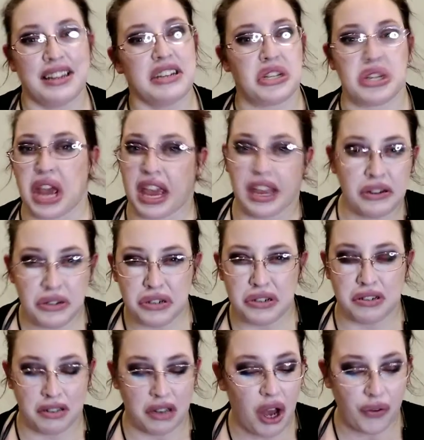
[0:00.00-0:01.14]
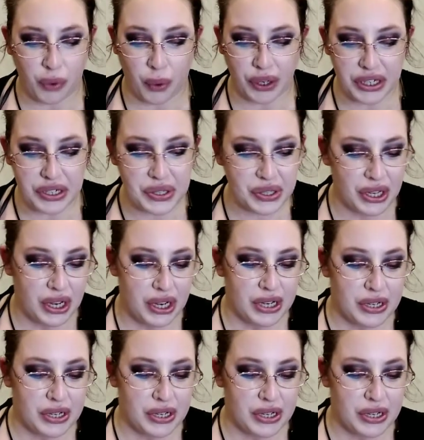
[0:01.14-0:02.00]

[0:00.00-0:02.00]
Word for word: that changed, of course.